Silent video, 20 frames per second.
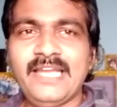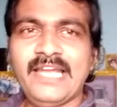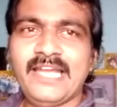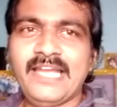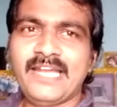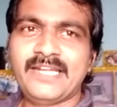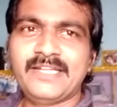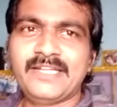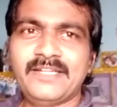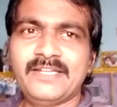
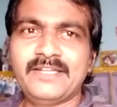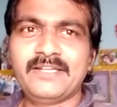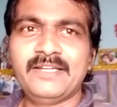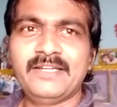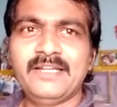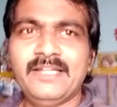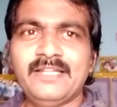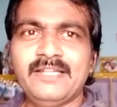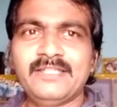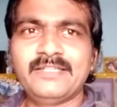And
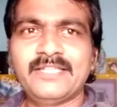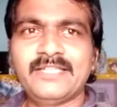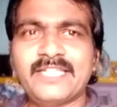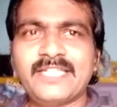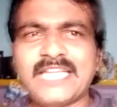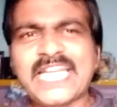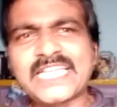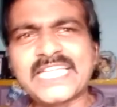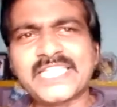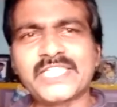the
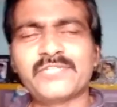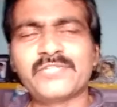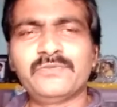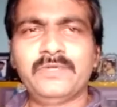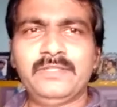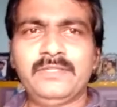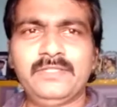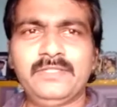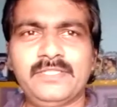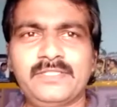next
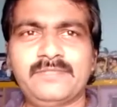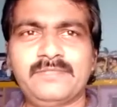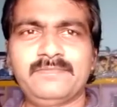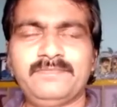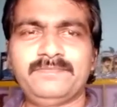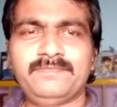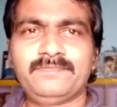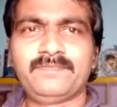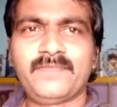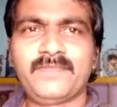one is
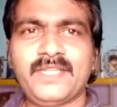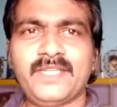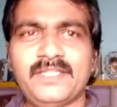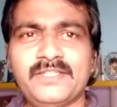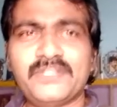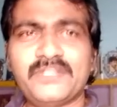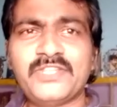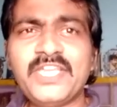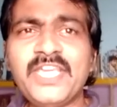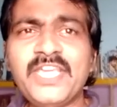
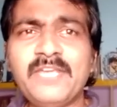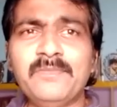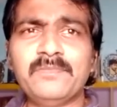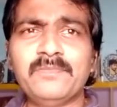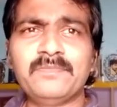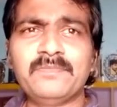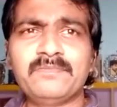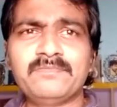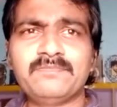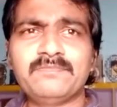theme.
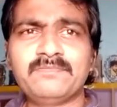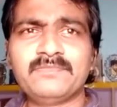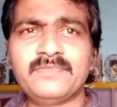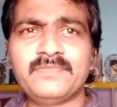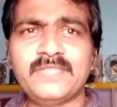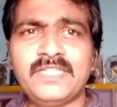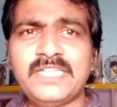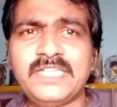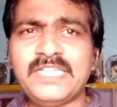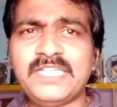
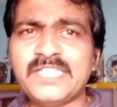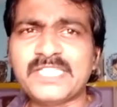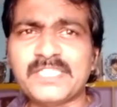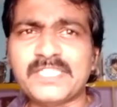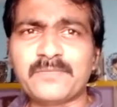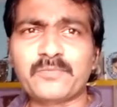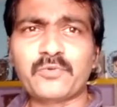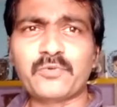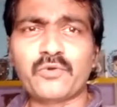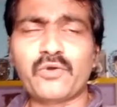It is
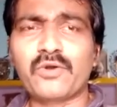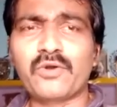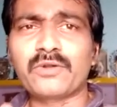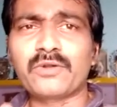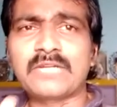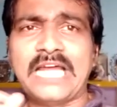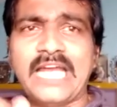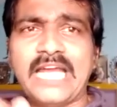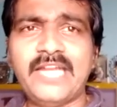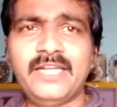a
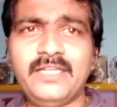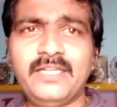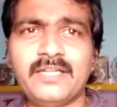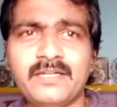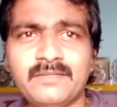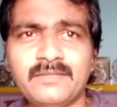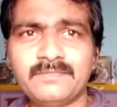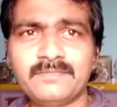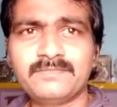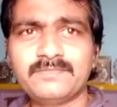broad
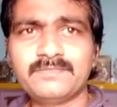idea